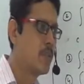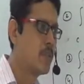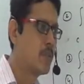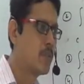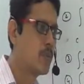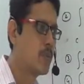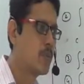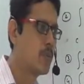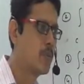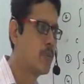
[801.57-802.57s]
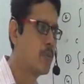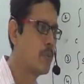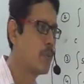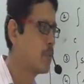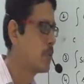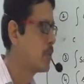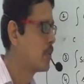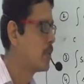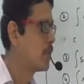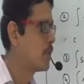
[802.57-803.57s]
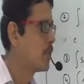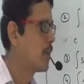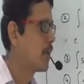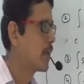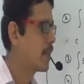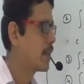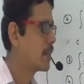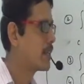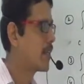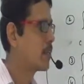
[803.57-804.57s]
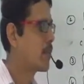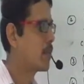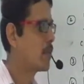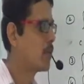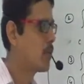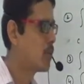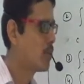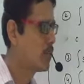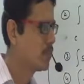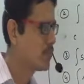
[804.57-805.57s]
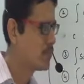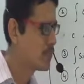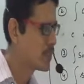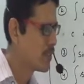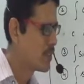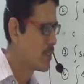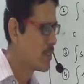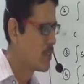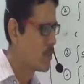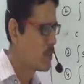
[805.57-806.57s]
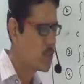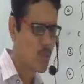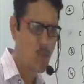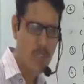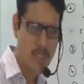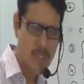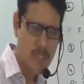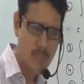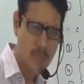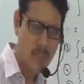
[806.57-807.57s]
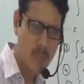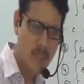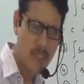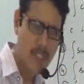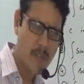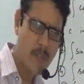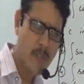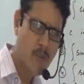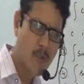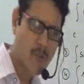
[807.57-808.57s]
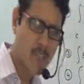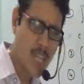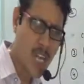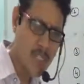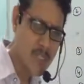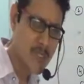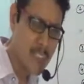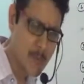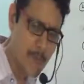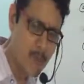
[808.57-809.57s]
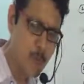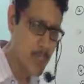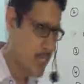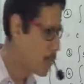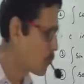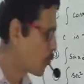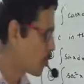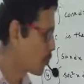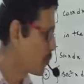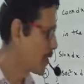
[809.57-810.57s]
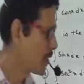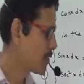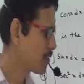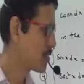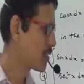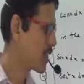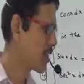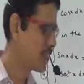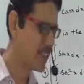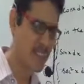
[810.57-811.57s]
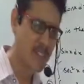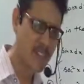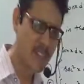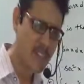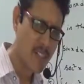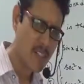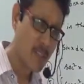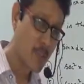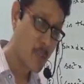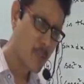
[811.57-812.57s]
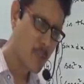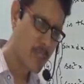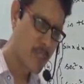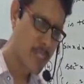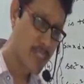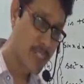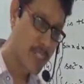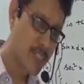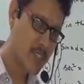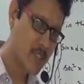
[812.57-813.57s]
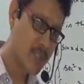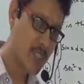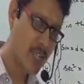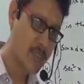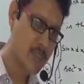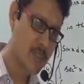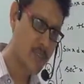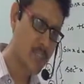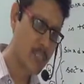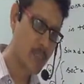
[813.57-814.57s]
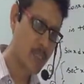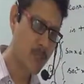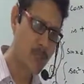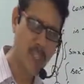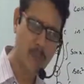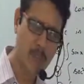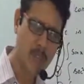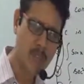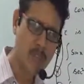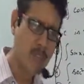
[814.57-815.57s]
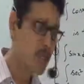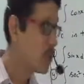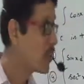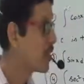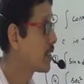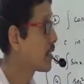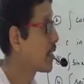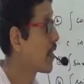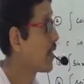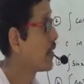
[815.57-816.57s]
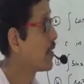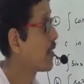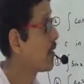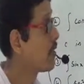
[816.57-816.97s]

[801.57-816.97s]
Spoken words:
So I can erase that part of the board now. So what is, if you do the derivative of charge with respect to time, what you will be getting? Current. If you do the integration of charge with respect to time, you will get current.